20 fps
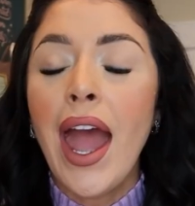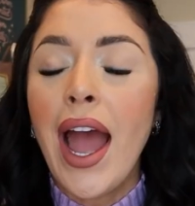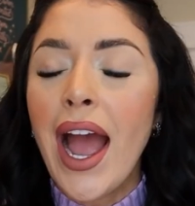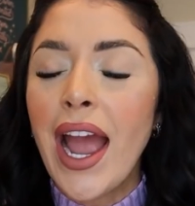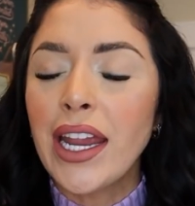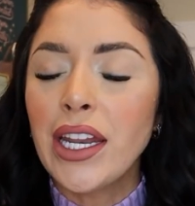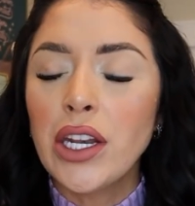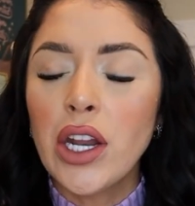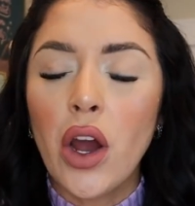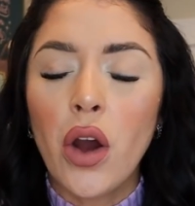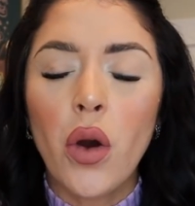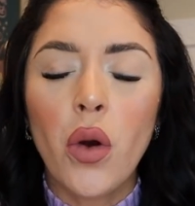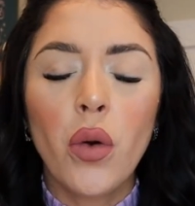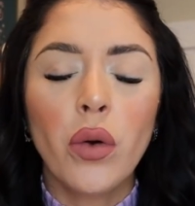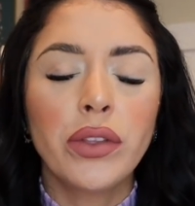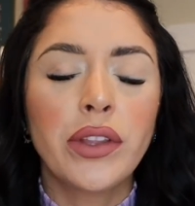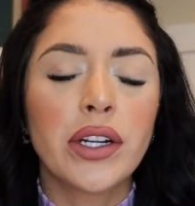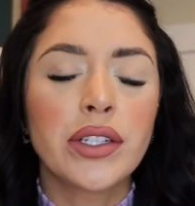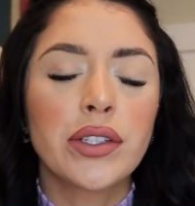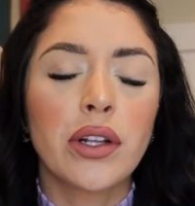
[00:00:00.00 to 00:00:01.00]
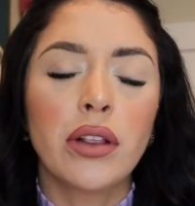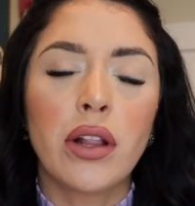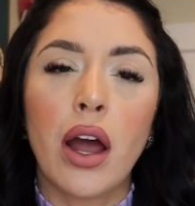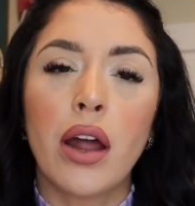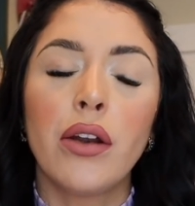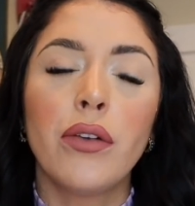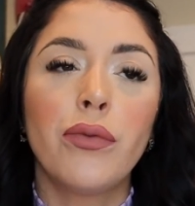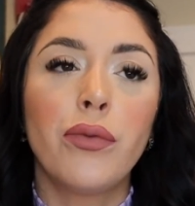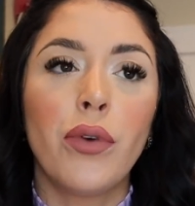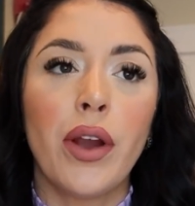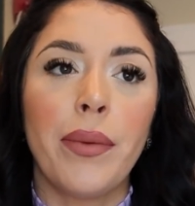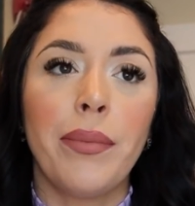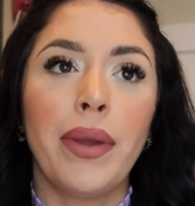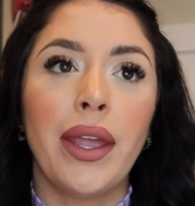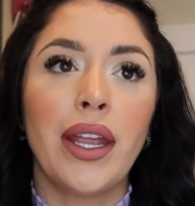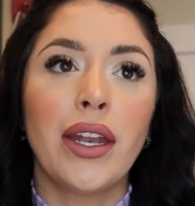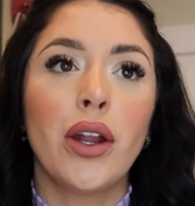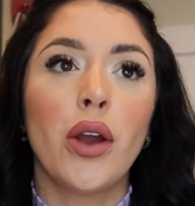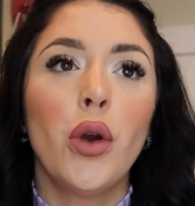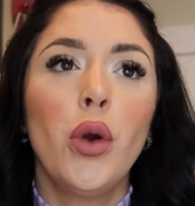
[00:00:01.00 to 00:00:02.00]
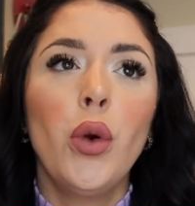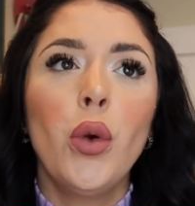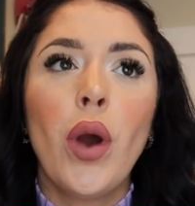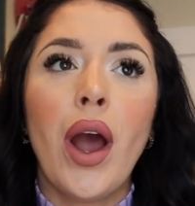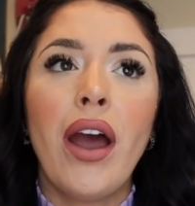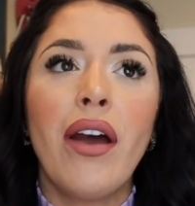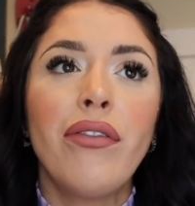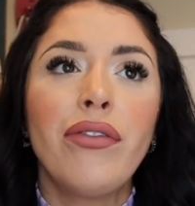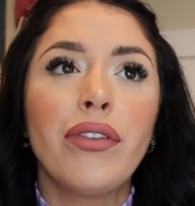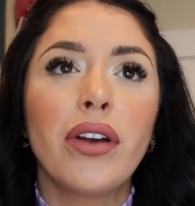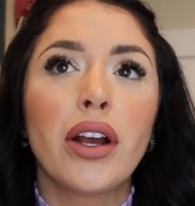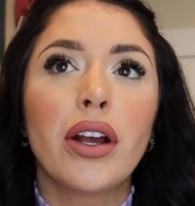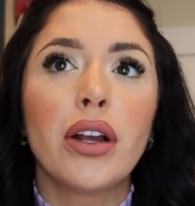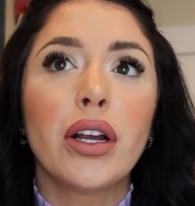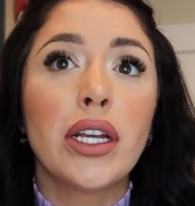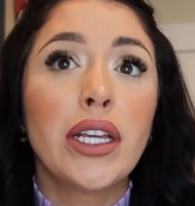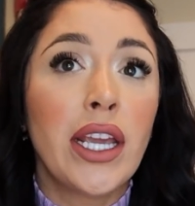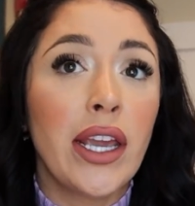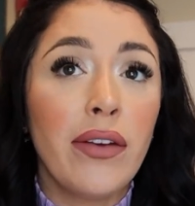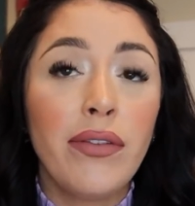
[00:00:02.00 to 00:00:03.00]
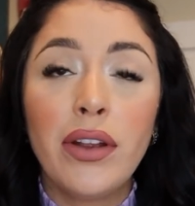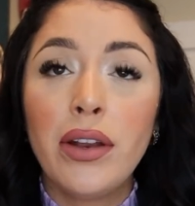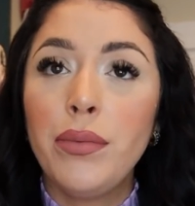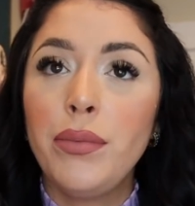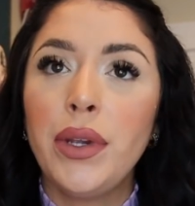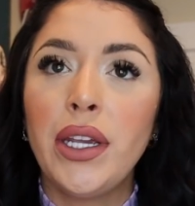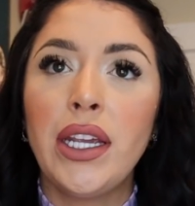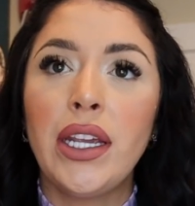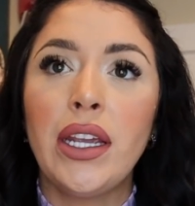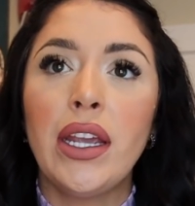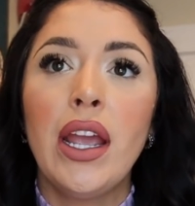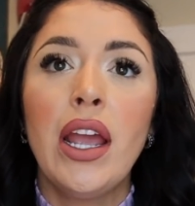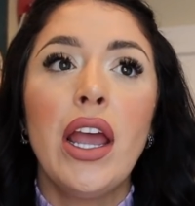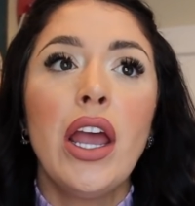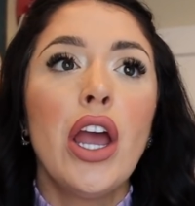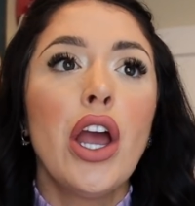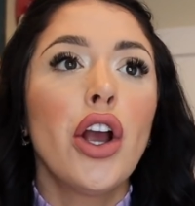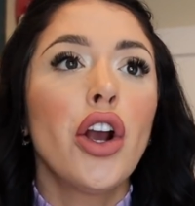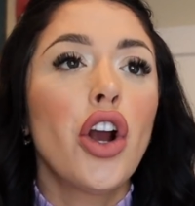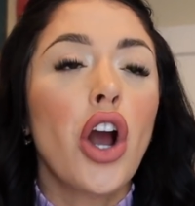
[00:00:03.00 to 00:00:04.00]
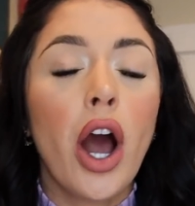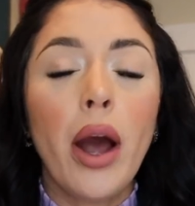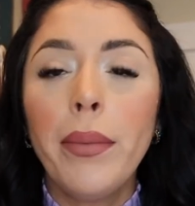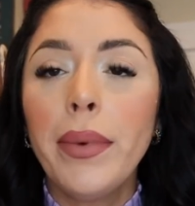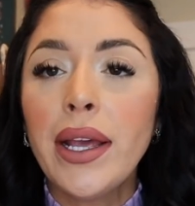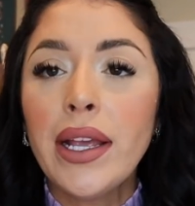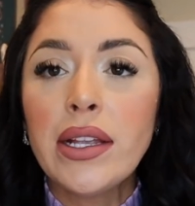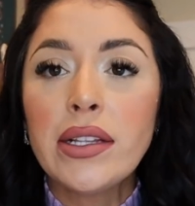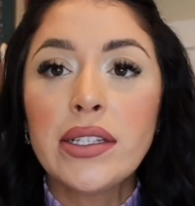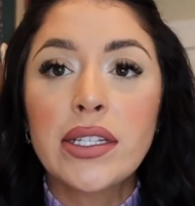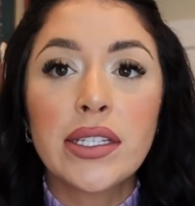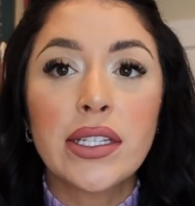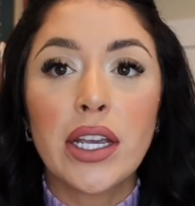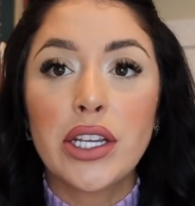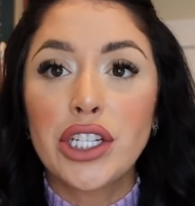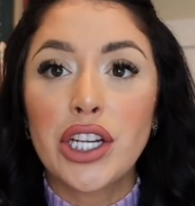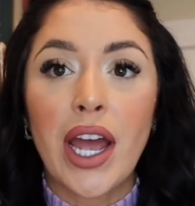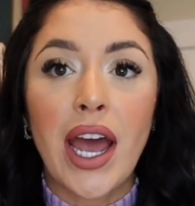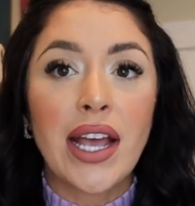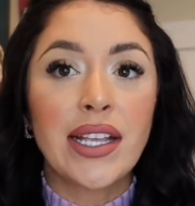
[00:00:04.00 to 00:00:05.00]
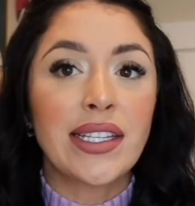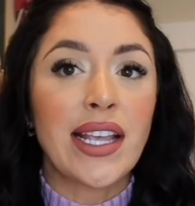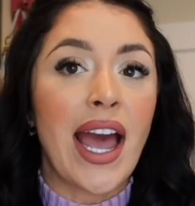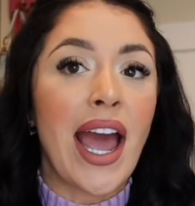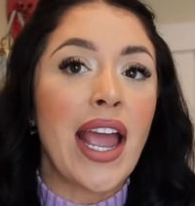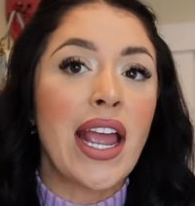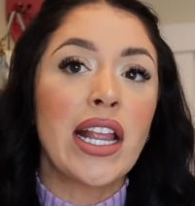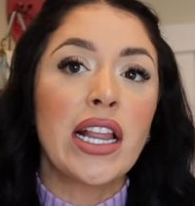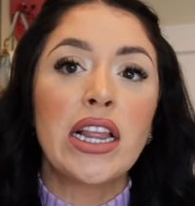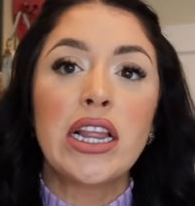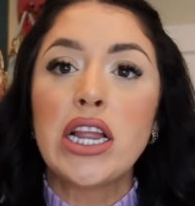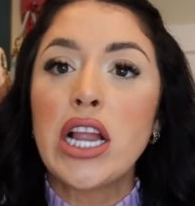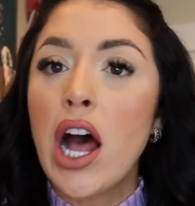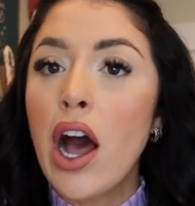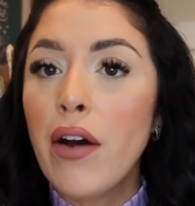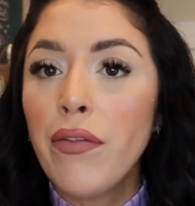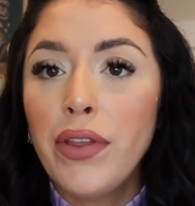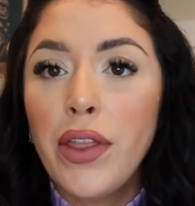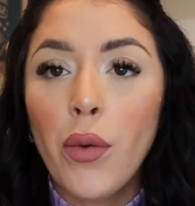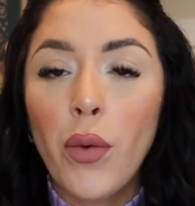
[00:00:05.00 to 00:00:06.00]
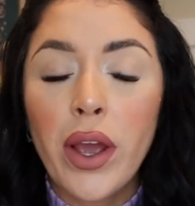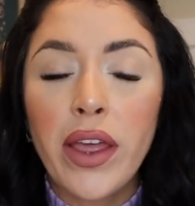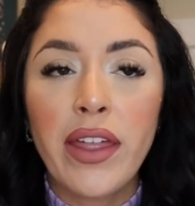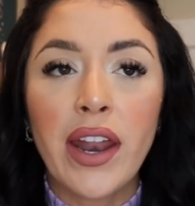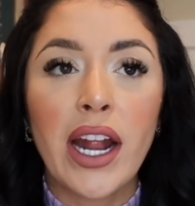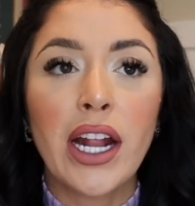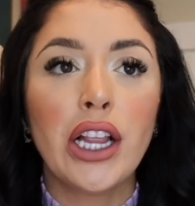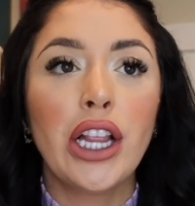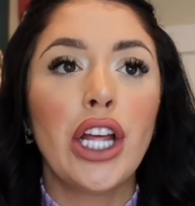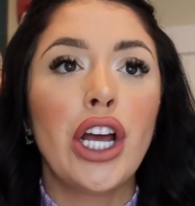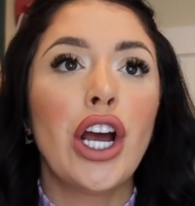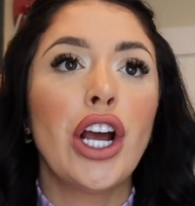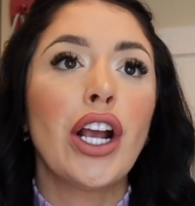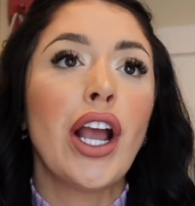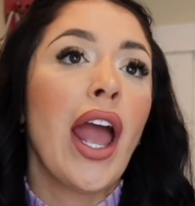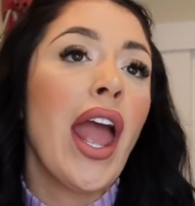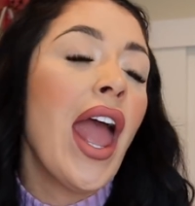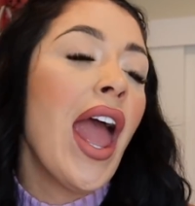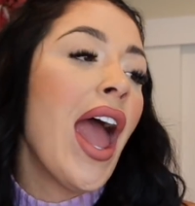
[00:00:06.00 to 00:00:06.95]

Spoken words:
I know there's a lot of women who have given me comments such as, I love the way that I look,